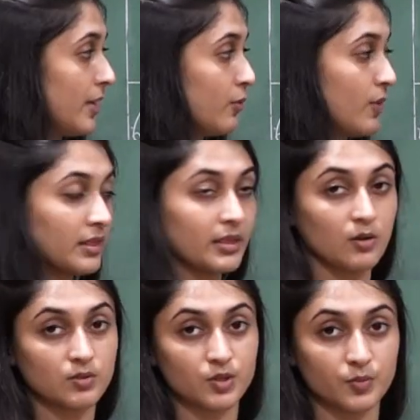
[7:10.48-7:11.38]
by
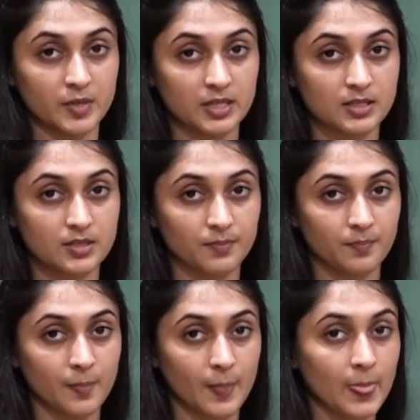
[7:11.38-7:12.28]
1,000 rupees.
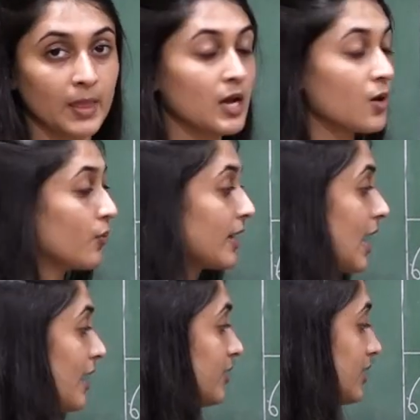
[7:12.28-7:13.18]
We have the